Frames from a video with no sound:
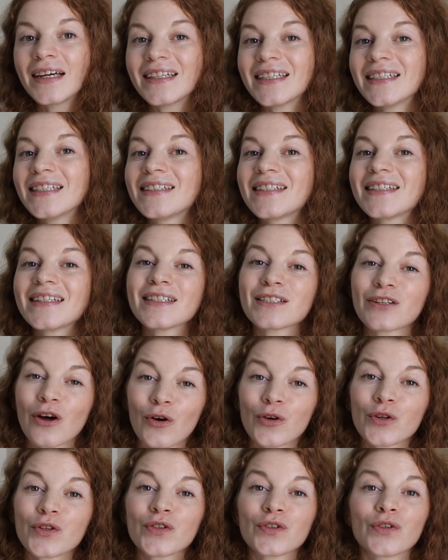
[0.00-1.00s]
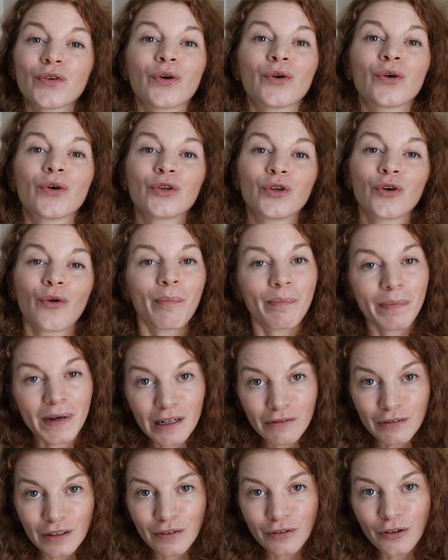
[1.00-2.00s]
It is also your
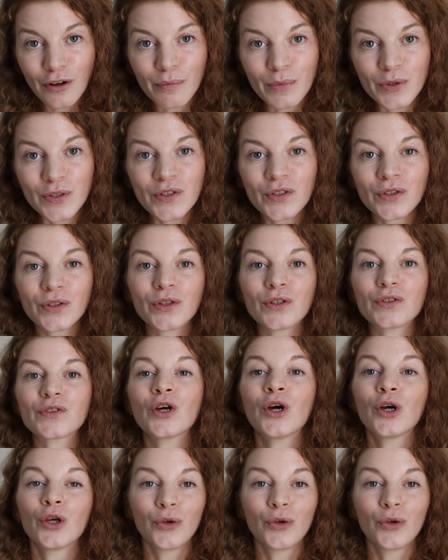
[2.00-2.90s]
pelvic floor muscles,